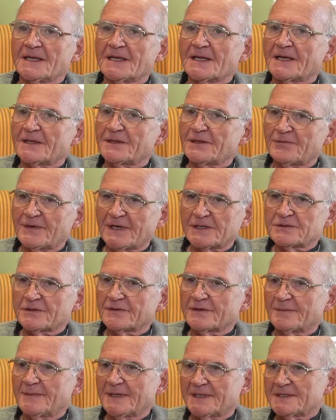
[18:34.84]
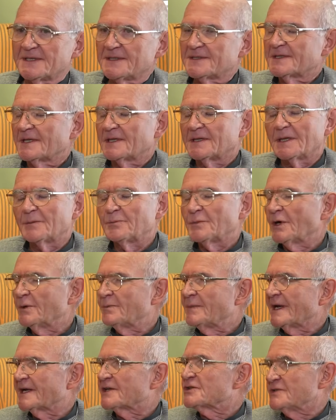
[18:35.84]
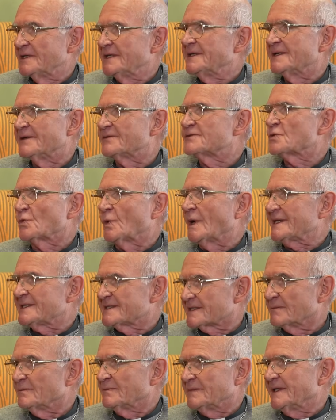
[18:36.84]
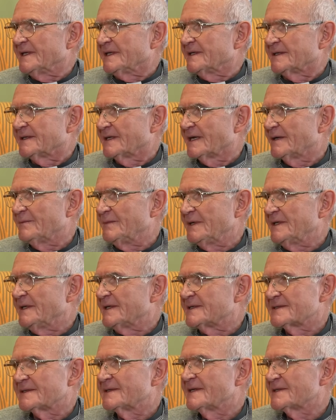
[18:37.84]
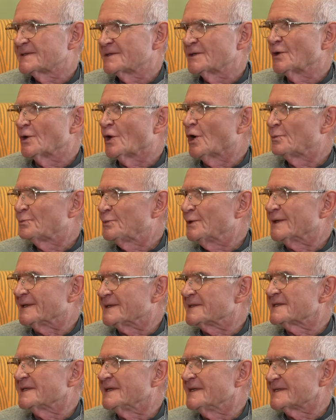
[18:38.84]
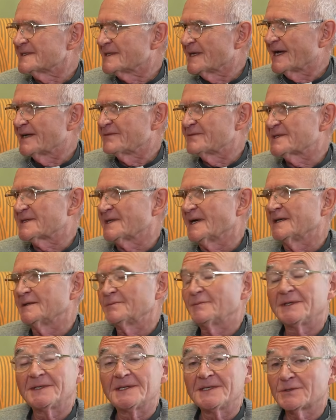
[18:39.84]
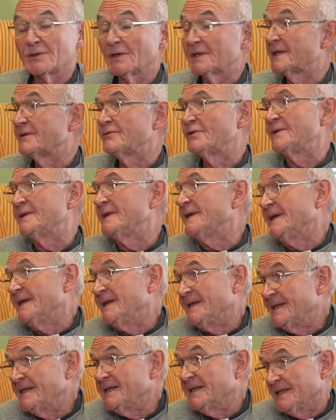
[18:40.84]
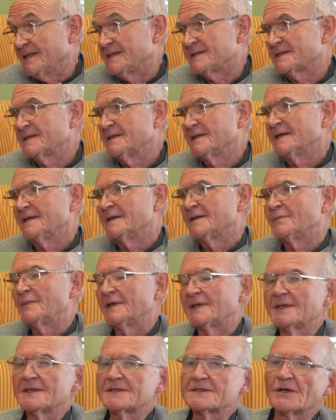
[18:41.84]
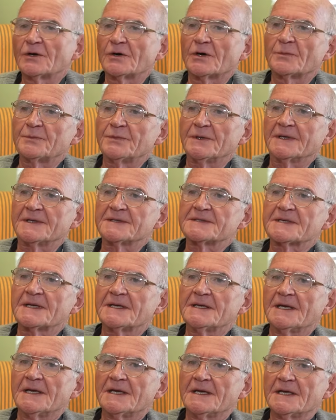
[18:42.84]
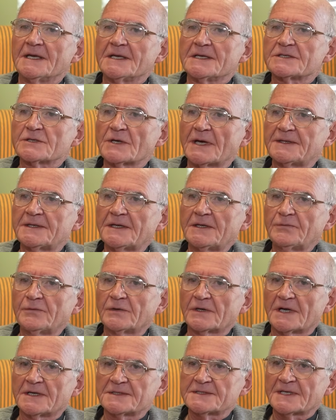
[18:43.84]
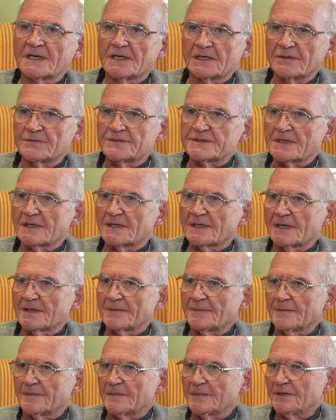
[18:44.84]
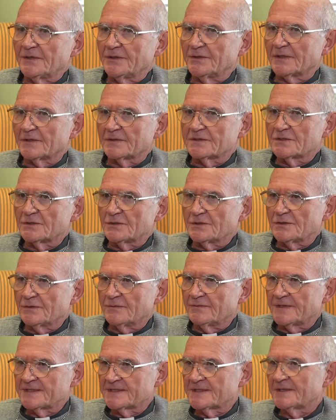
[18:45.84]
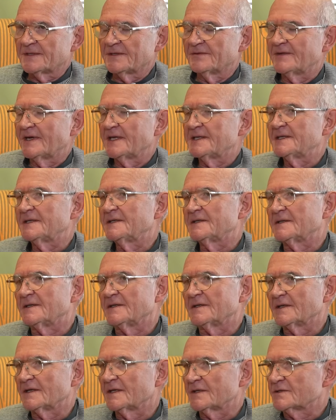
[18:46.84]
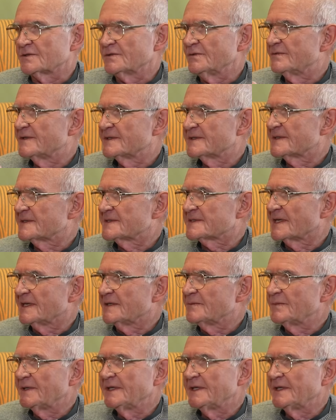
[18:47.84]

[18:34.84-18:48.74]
The fact of the matter is that the Pope actually lives quite simply. I mean, there's no opulence in his lifestyle, but he's got everything he needs, but there's no opulence. So I think for ourselves, you know, to visit the Vatican, to visit St.